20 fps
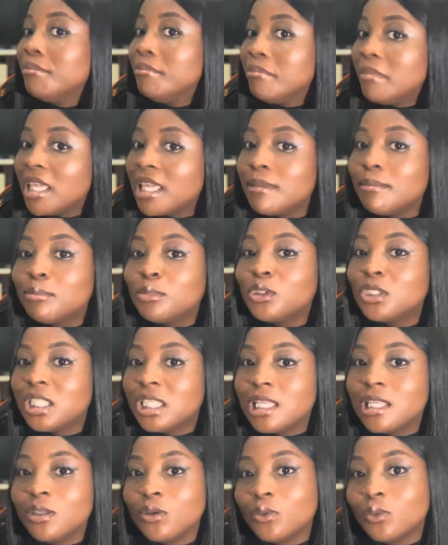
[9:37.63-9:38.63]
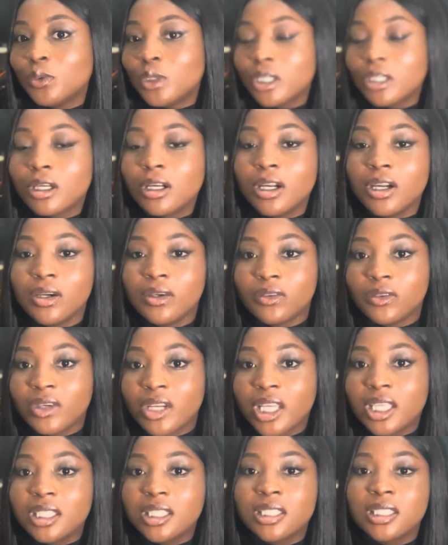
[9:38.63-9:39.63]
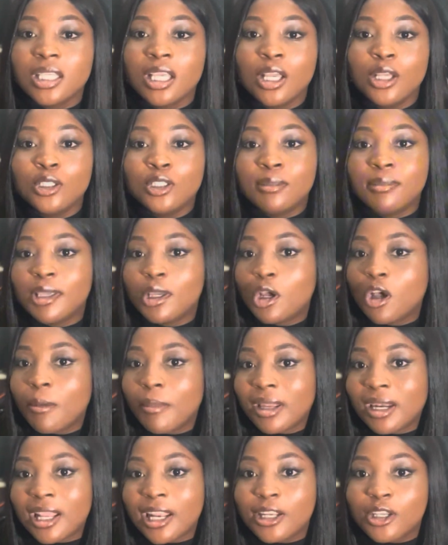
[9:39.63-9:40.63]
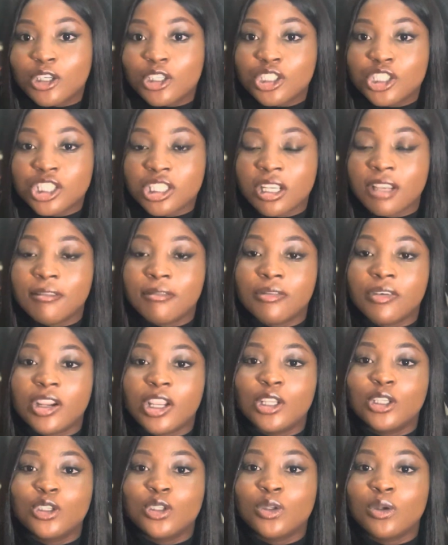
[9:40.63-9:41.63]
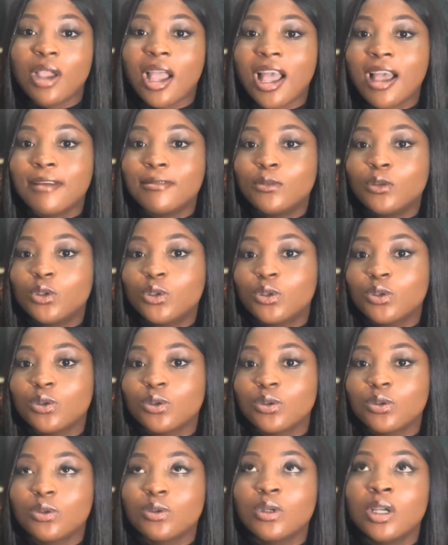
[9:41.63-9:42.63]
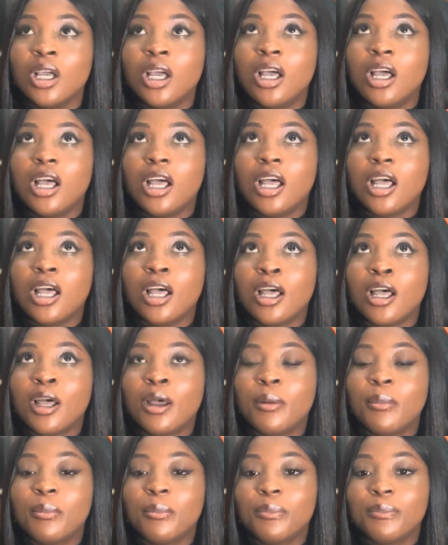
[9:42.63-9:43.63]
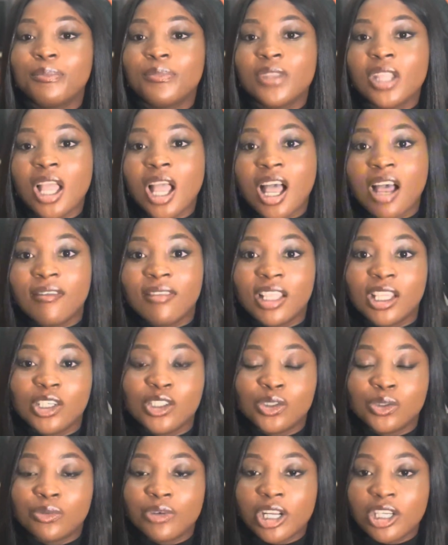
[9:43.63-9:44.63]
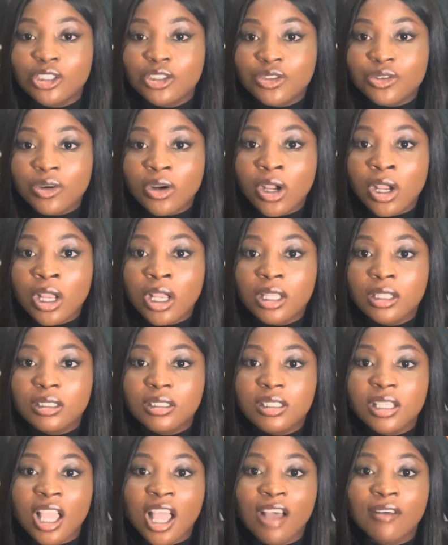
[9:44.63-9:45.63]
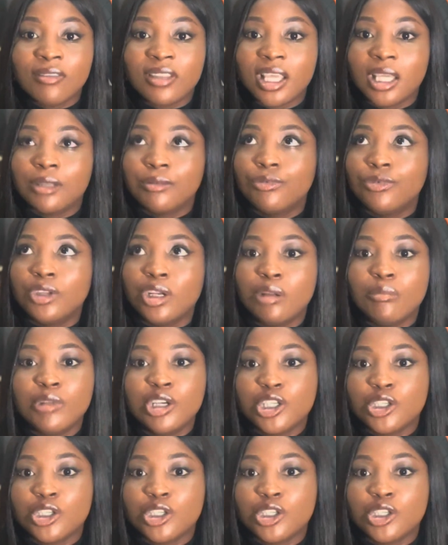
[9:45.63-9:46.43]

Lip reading: Me putting in the work, right? To become an Iron Chef, right? You have to have like a restaurant, have like 3